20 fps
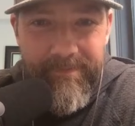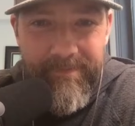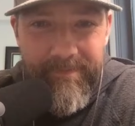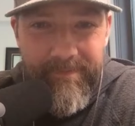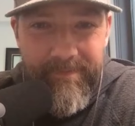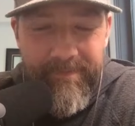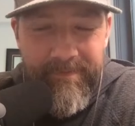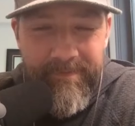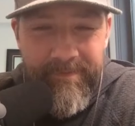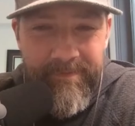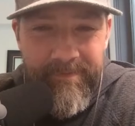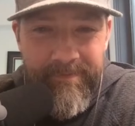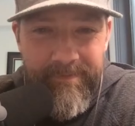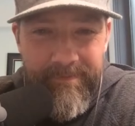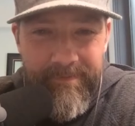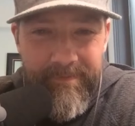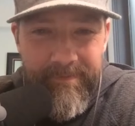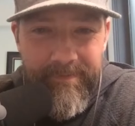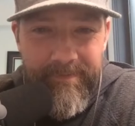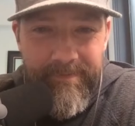
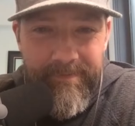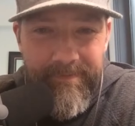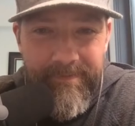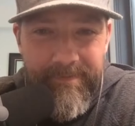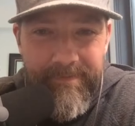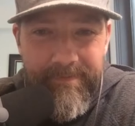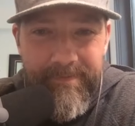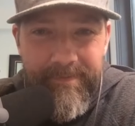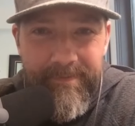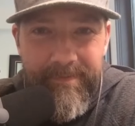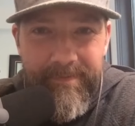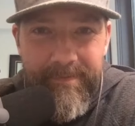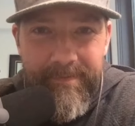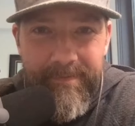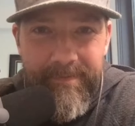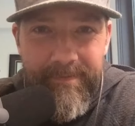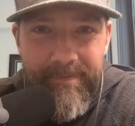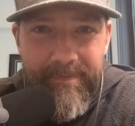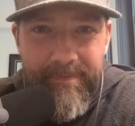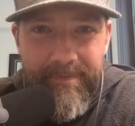
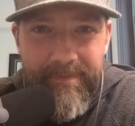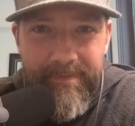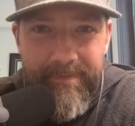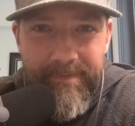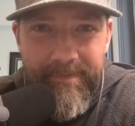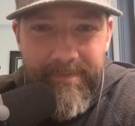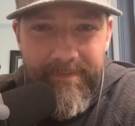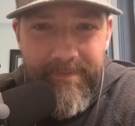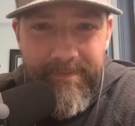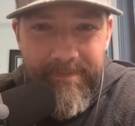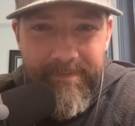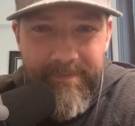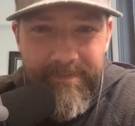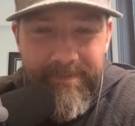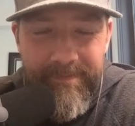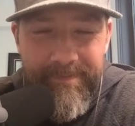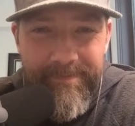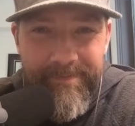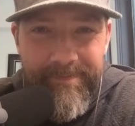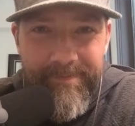
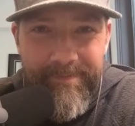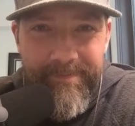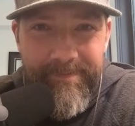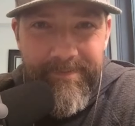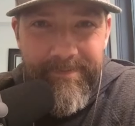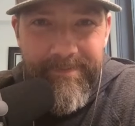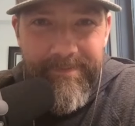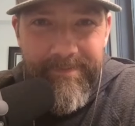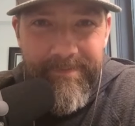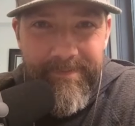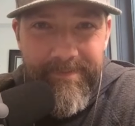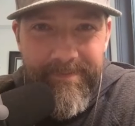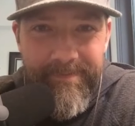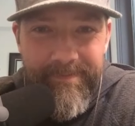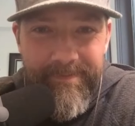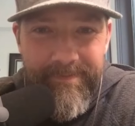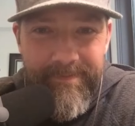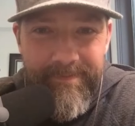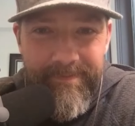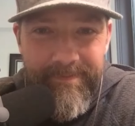The person shown says nothing.